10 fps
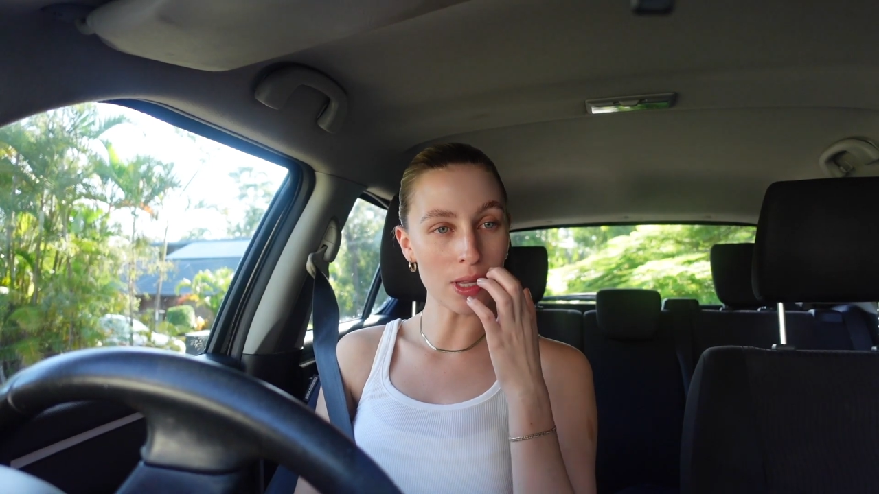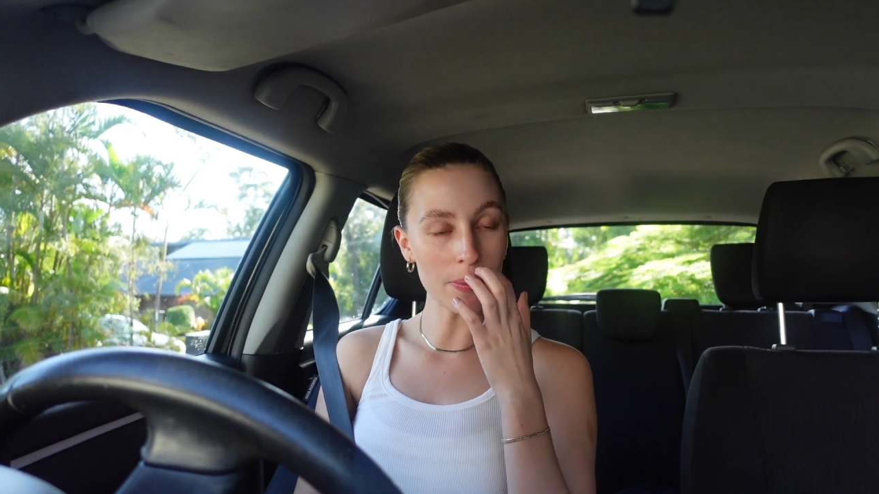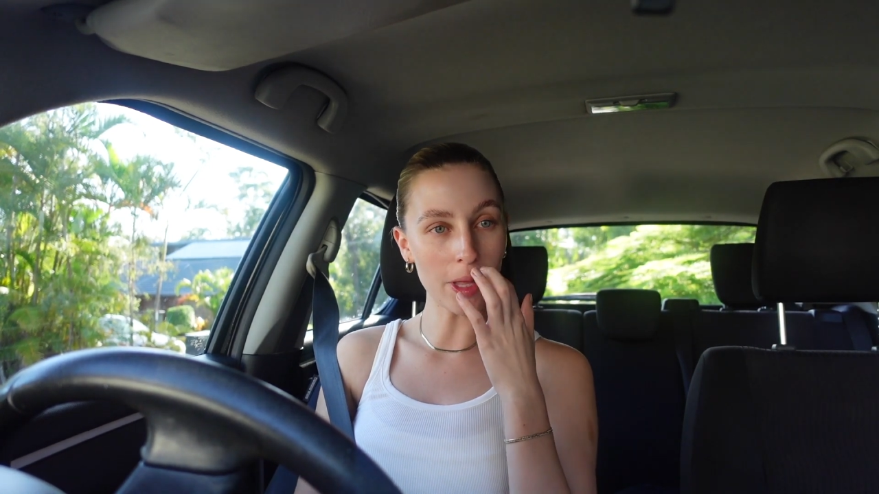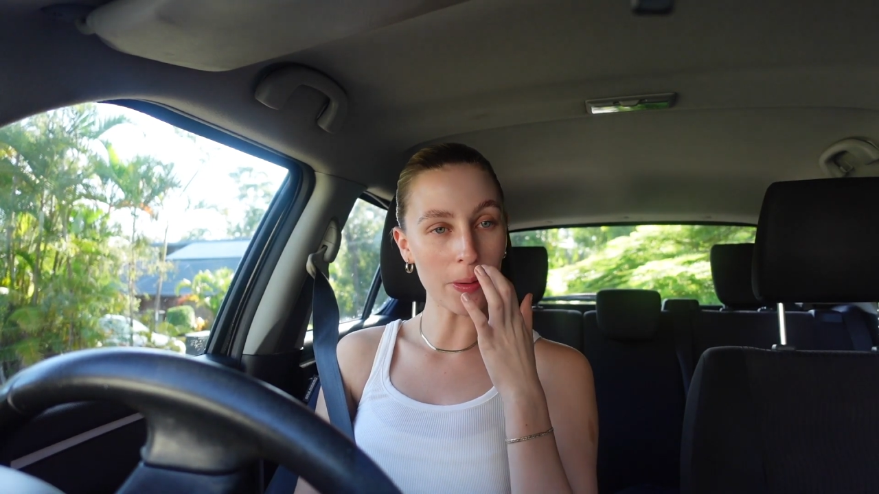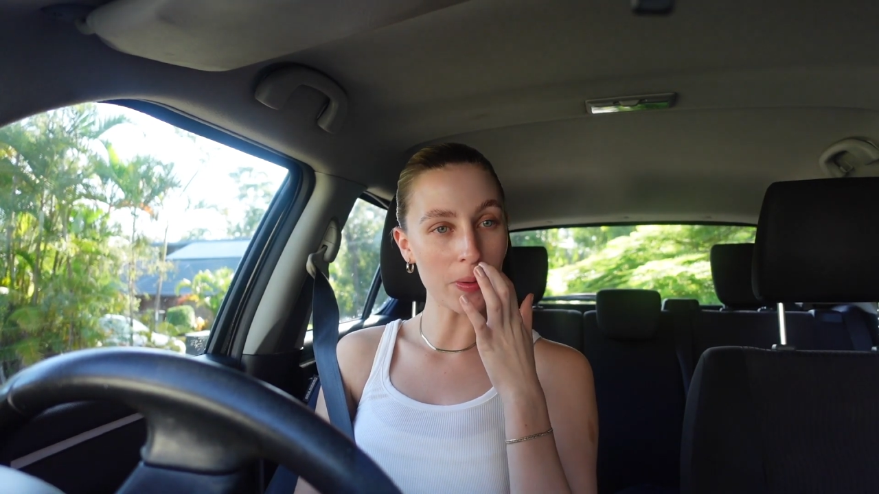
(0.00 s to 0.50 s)

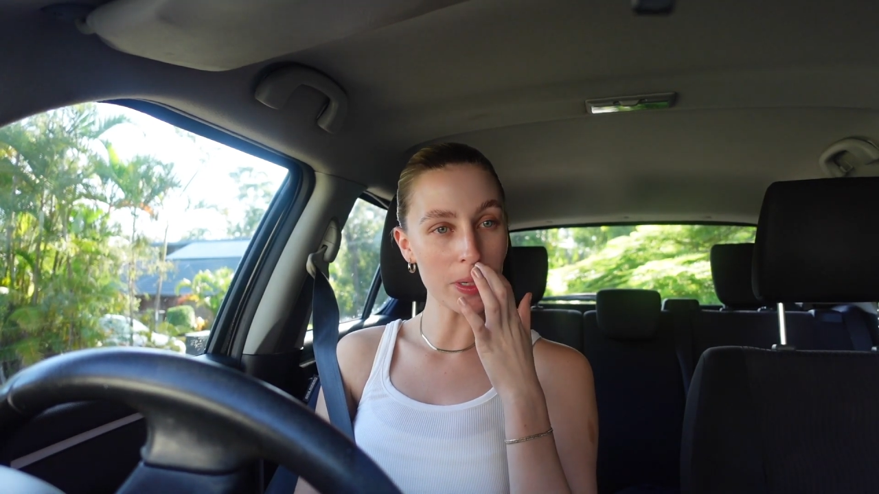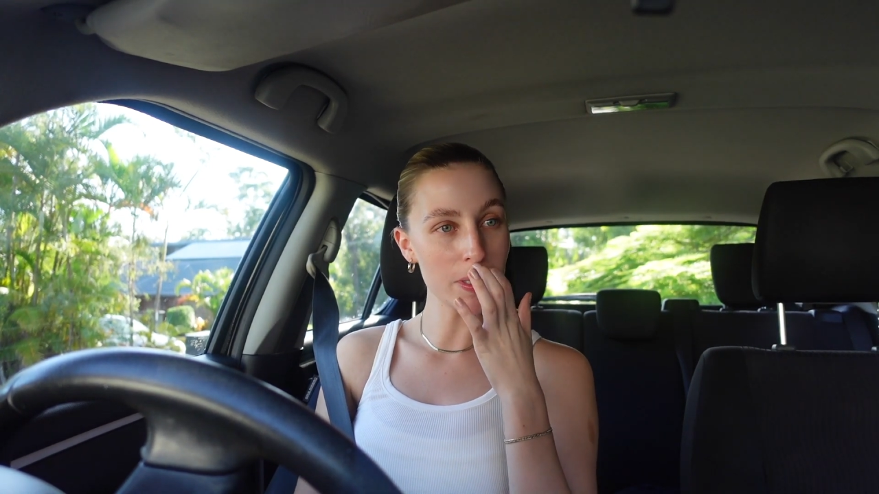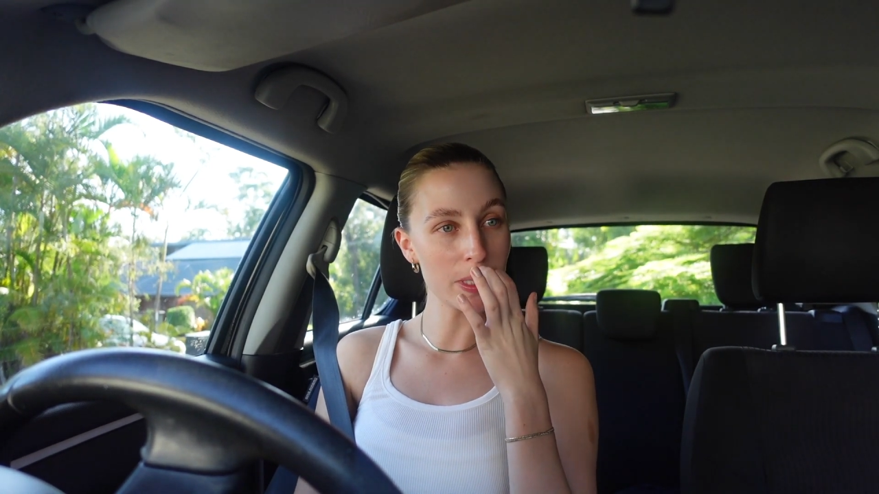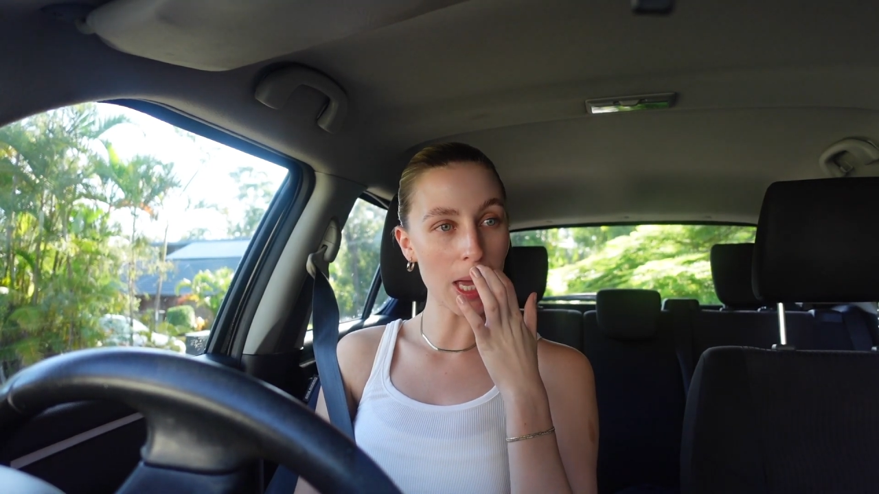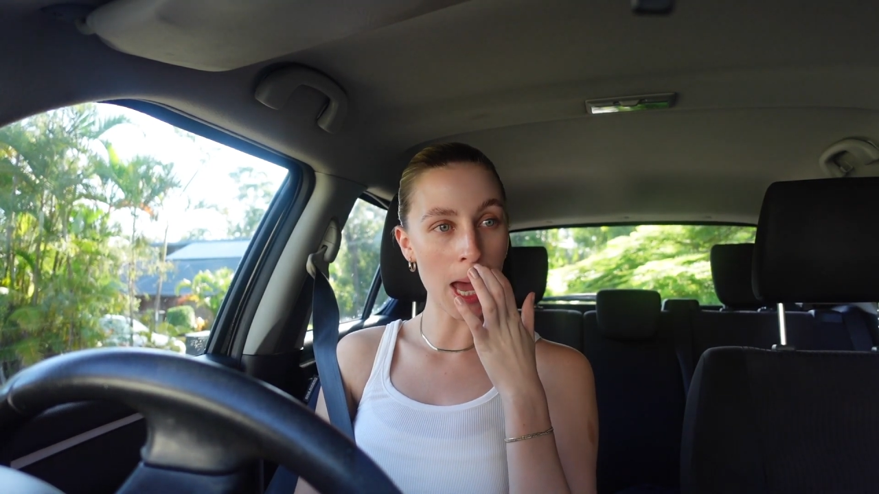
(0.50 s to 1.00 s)
I'm like, what
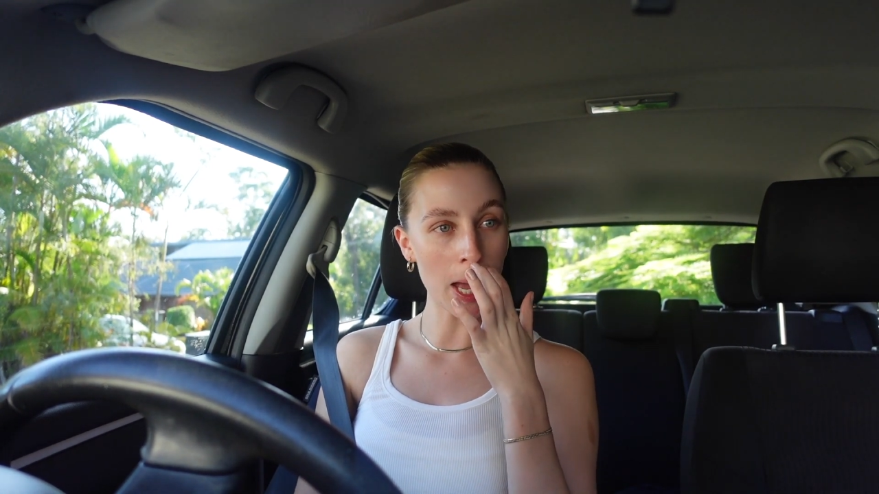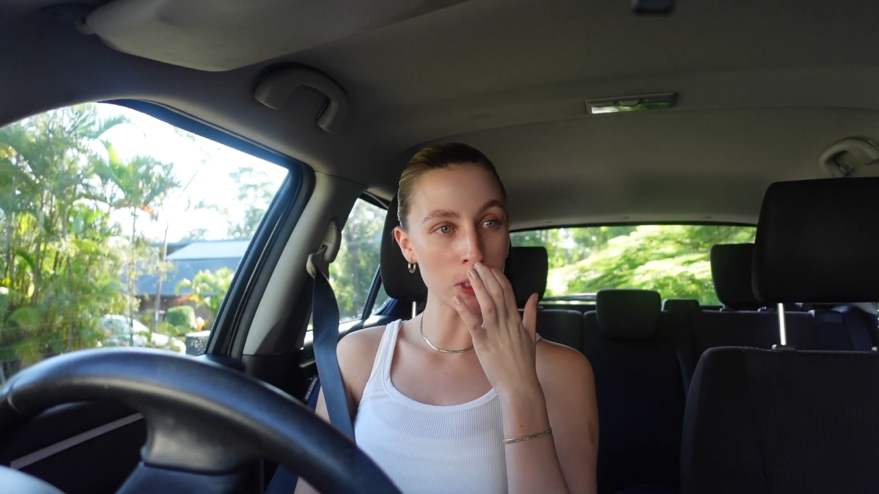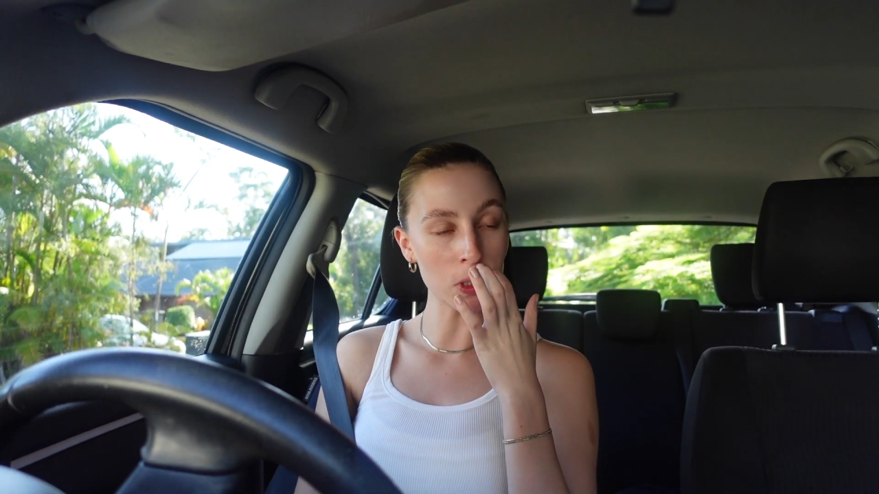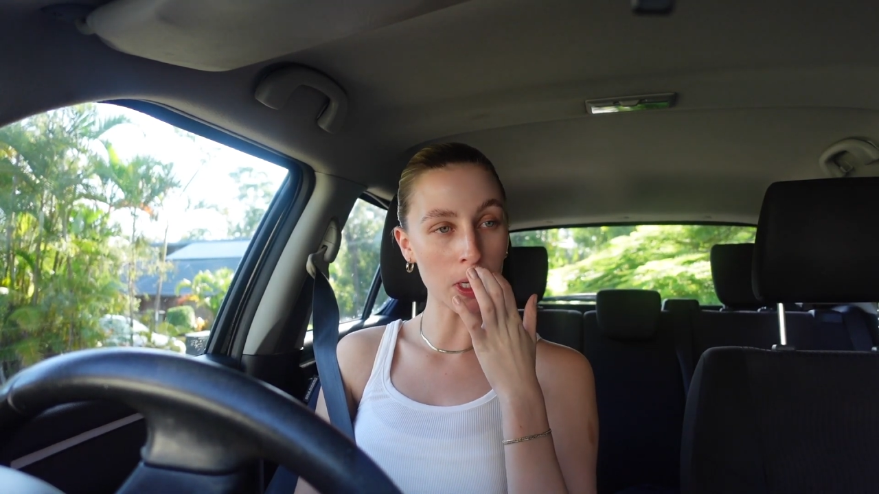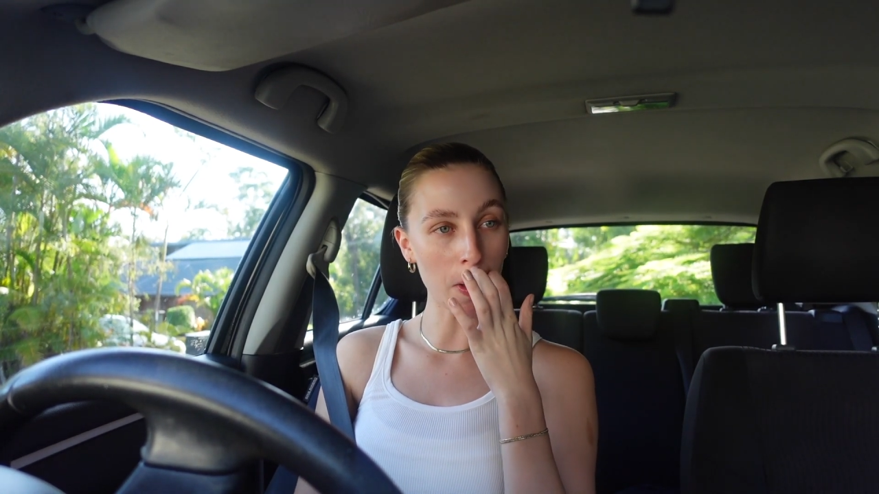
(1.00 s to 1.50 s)
is
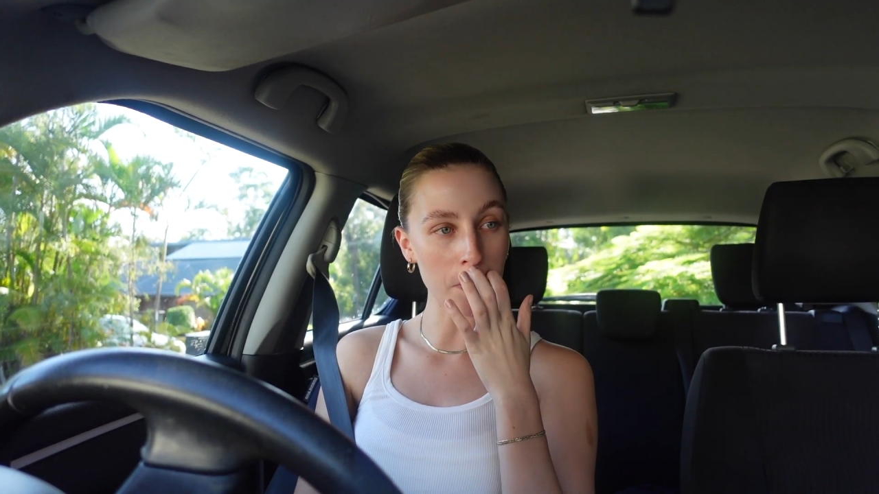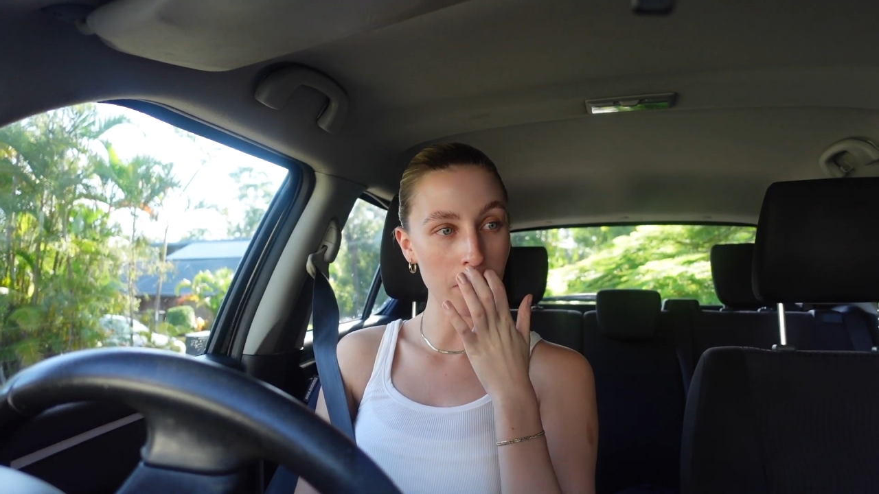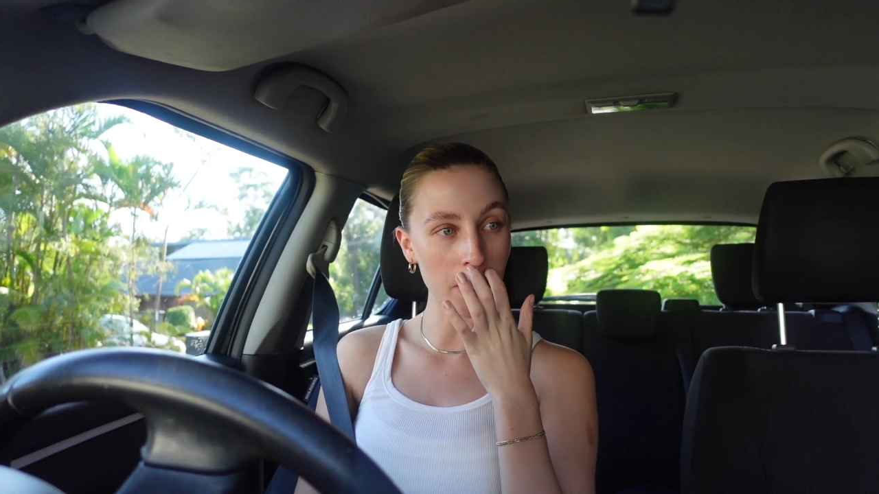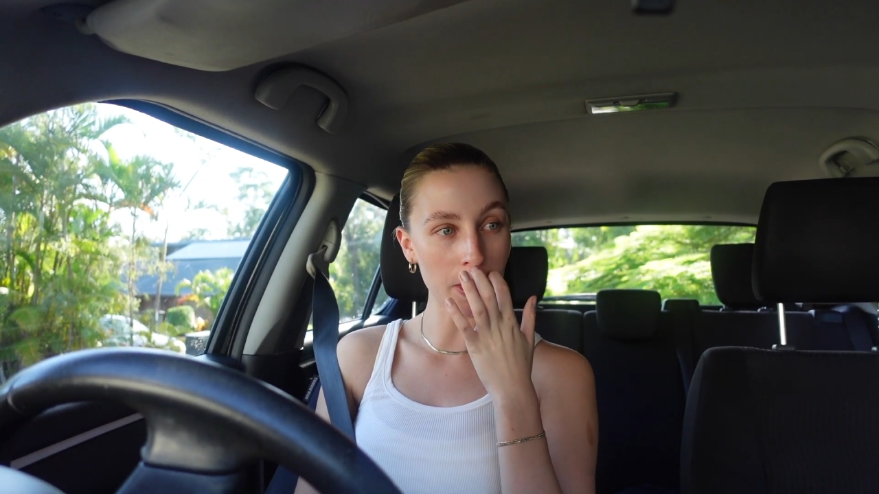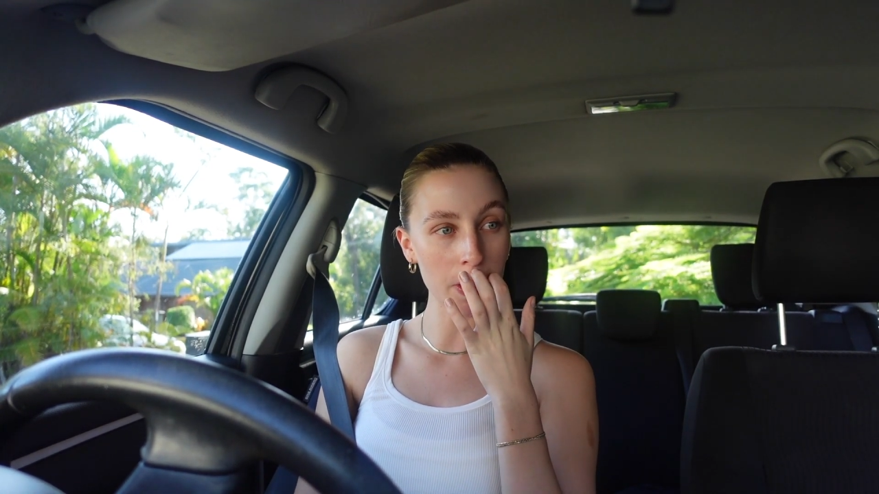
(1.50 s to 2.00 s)
actually
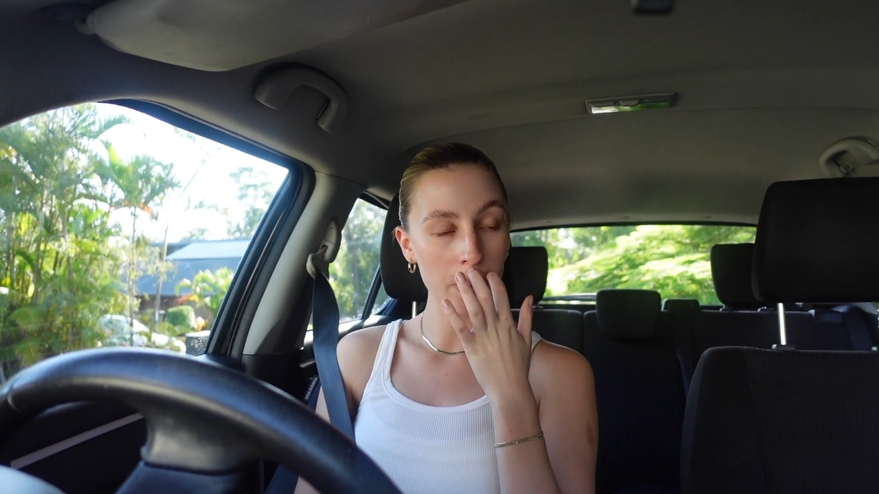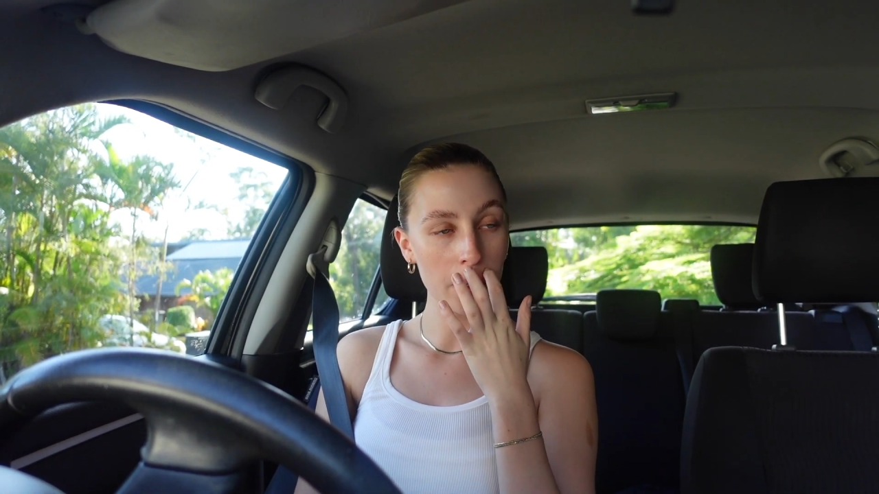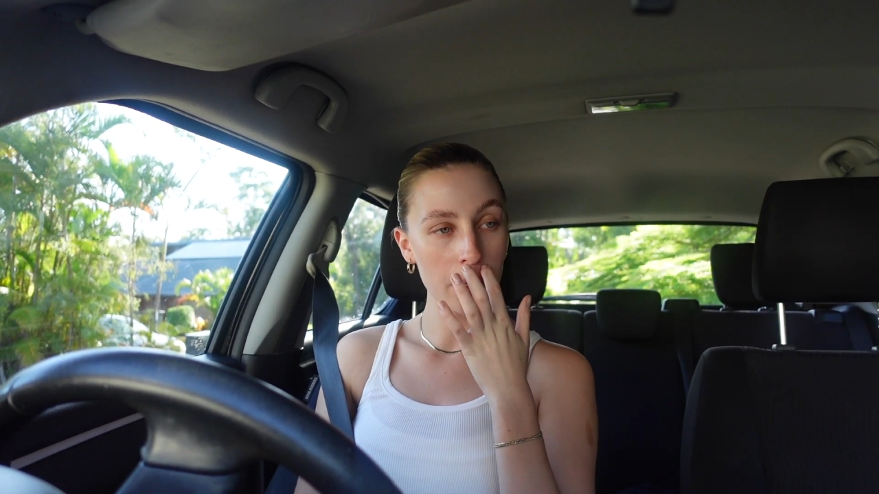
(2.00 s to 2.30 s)
happening?